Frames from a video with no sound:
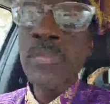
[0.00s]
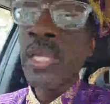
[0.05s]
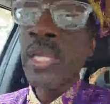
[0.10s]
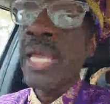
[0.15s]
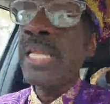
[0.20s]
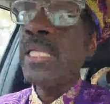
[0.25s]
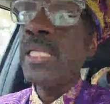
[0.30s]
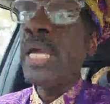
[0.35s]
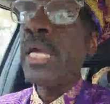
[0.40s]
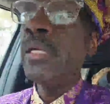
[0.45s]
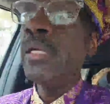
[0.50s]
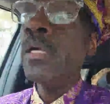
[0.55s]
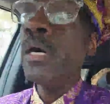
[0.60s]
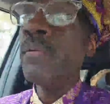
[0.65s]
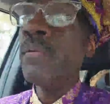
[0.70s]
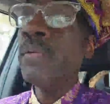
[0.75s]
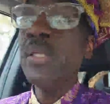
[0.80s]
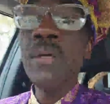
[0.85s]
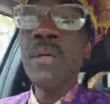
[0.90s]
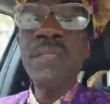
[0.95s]
and that
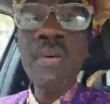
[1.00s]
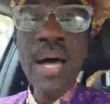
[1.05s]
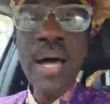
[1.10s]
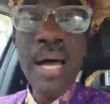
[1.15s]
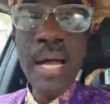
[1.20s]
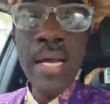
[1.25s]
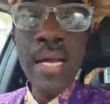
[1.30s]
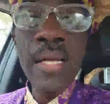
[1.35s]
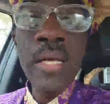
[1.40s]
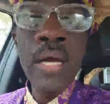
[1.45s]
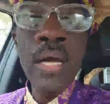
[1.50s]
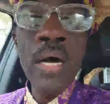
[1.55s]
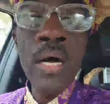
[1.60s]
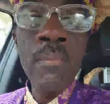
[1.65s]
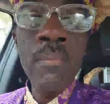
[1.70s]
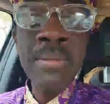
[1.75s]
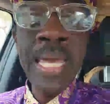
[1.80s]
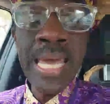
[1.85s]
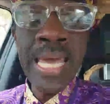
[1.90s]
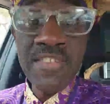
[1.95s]
the divine
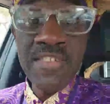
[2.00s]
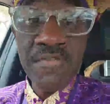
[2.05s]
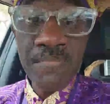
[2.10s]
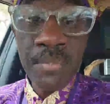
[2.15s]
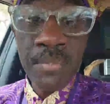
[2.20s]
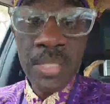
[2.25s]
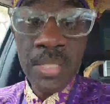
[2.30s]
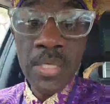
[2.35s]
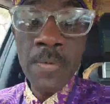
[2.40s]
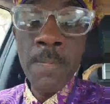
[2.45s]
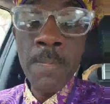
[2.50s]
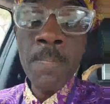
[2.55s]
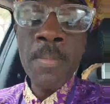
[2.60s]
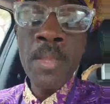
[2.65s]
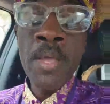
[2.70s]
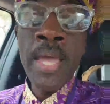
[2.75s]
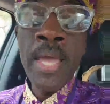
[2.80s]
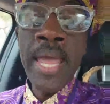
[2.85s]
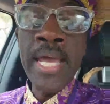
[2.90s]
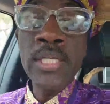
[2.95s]
gave me.
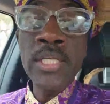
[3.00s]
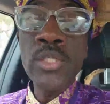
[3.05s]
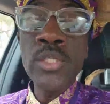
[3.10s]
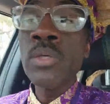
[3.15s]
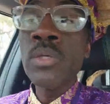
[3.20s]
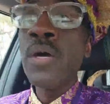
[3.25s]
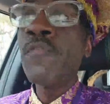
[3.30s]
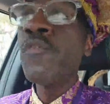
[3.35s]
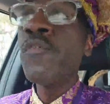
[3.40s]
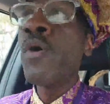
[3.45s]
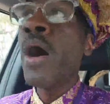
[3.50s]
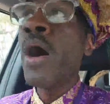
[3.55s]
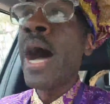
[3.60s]
And so therefore